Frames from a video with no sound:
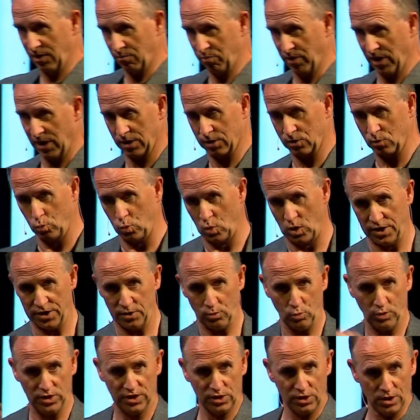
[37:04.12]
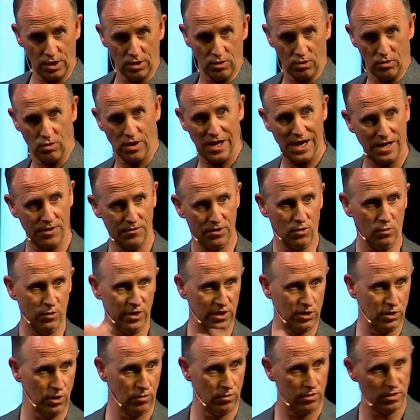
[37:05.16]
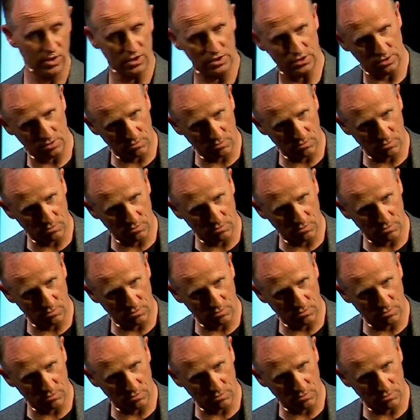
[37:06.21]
built. What do we do? How do we do this?